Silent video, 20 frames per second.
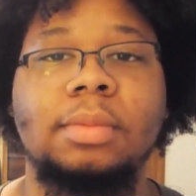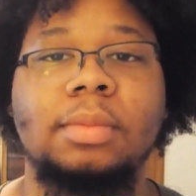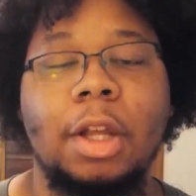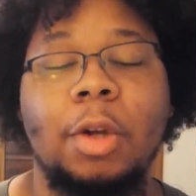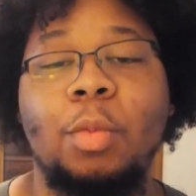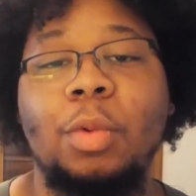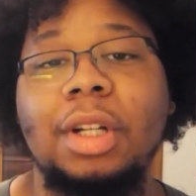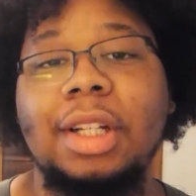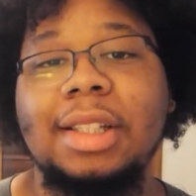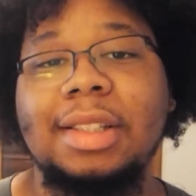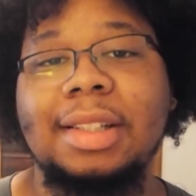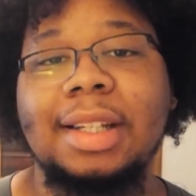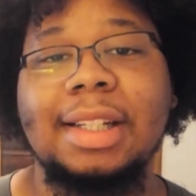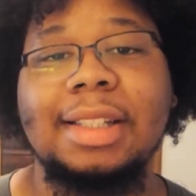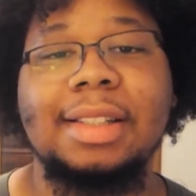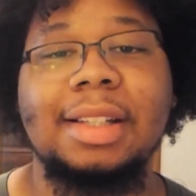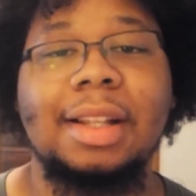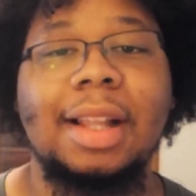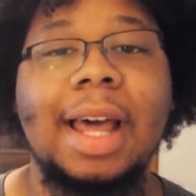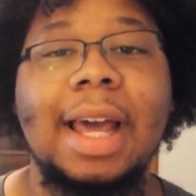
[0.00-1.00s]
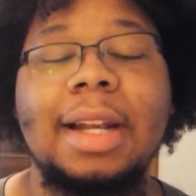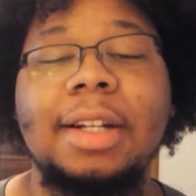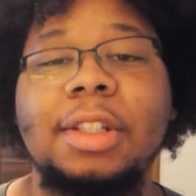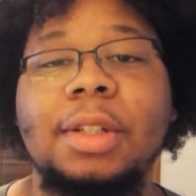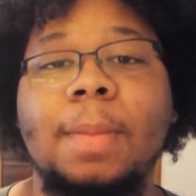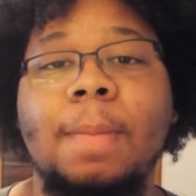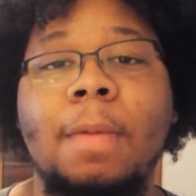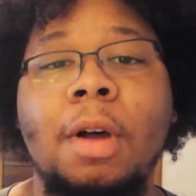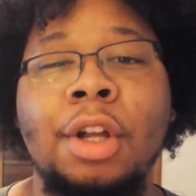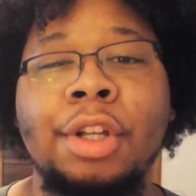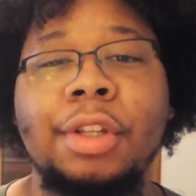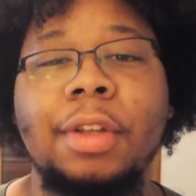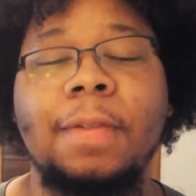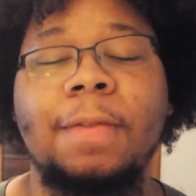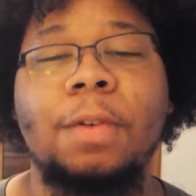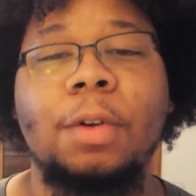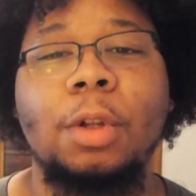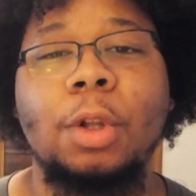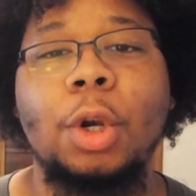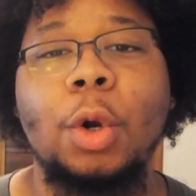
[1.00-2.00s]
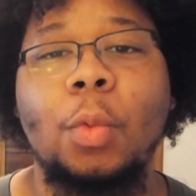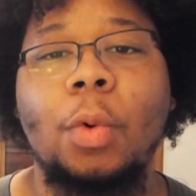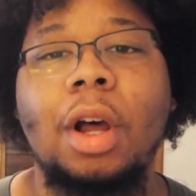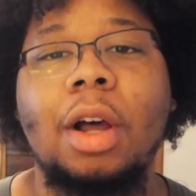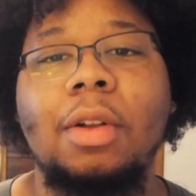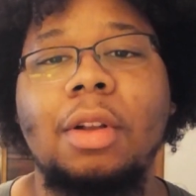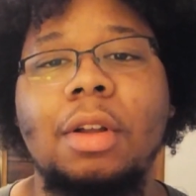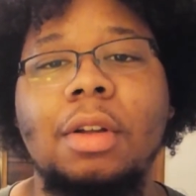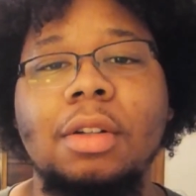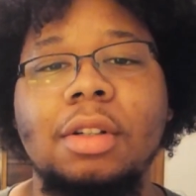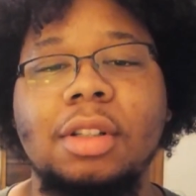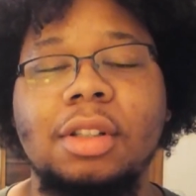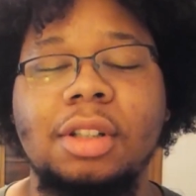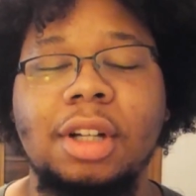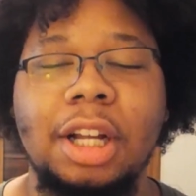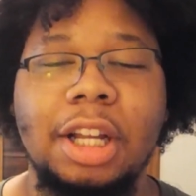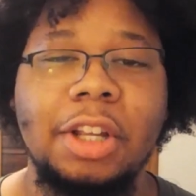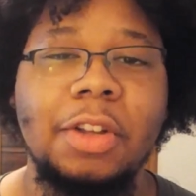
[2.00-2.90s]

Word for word: And when he says the light is among you for a little while longer,